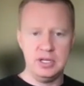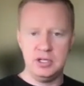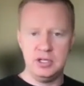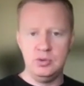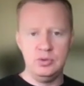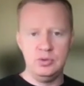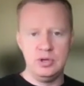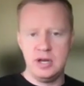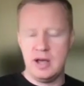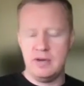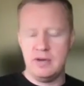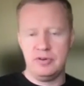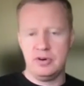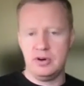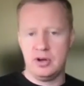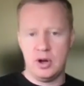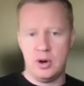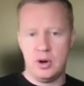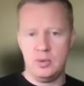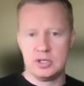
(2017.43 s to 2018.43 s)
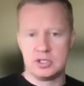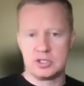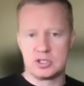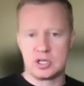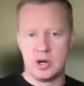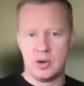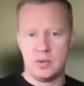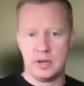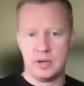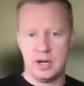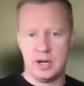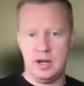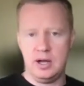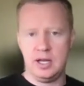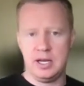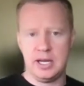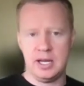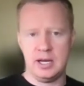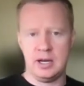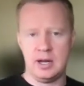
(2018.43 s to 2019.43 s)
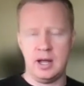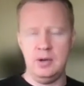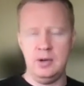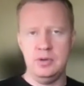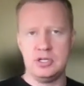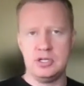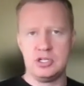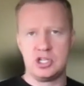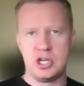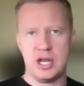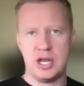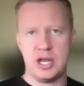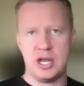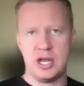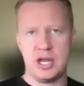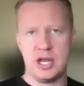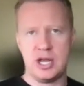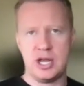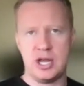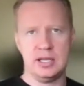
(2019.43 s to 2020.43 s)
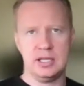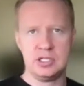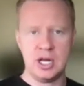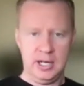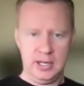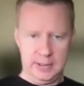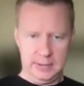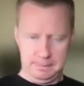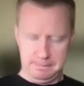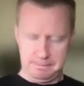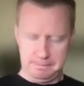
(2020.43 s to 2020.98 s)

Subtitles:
you never know what's going on. And I would challenge,